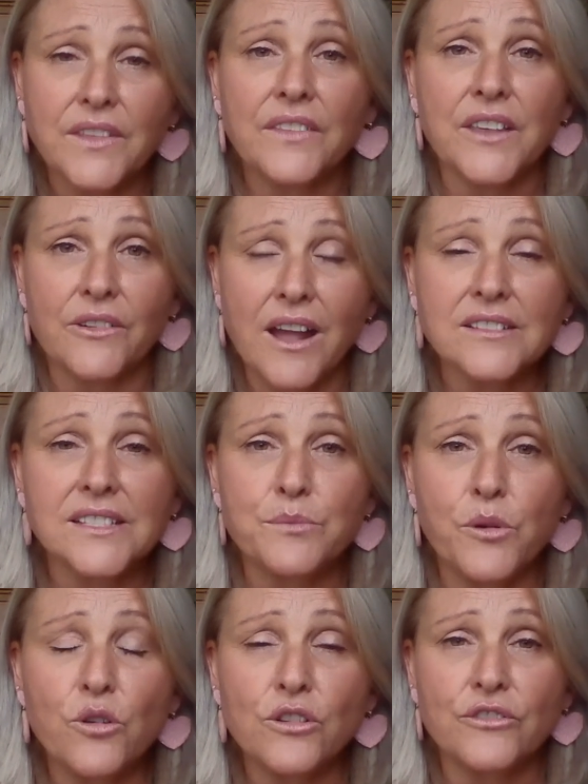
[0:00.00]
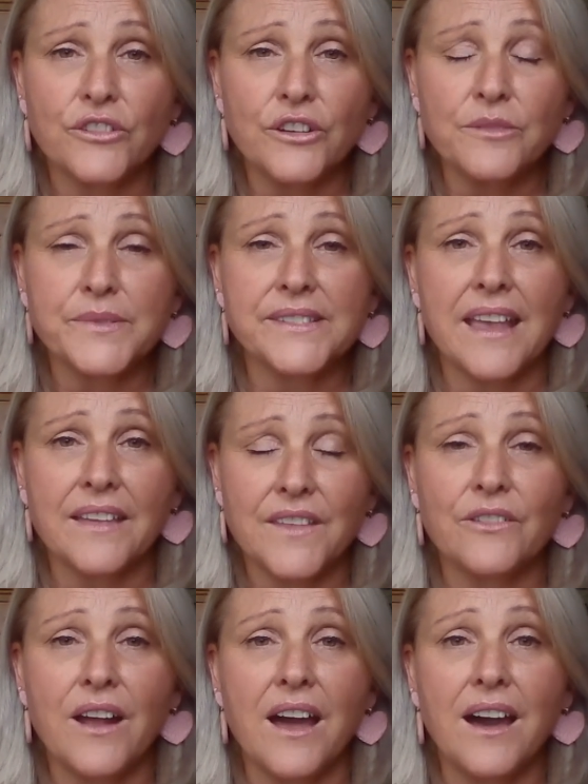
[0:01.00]
that there are support groups and
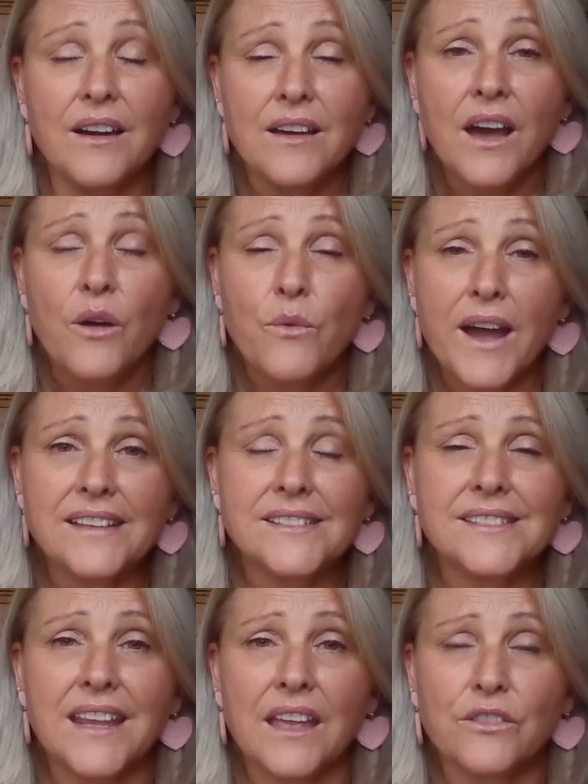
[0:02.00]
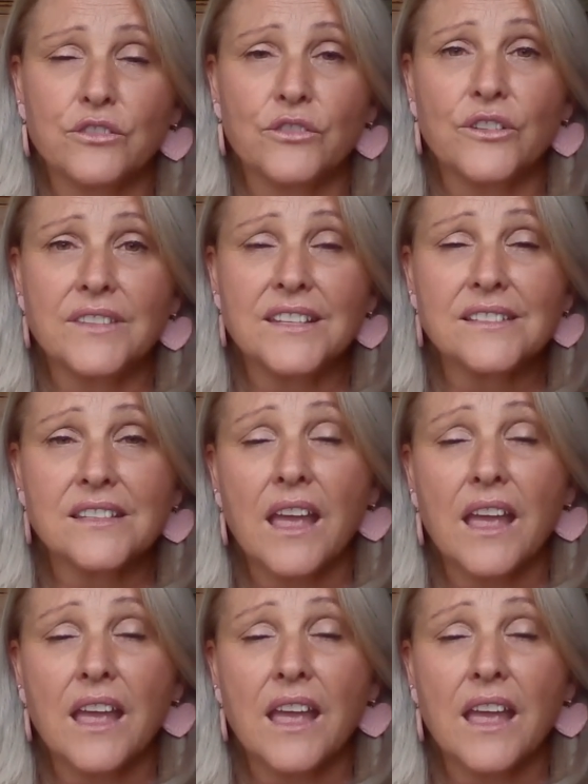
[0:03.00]
there are ways to get through this.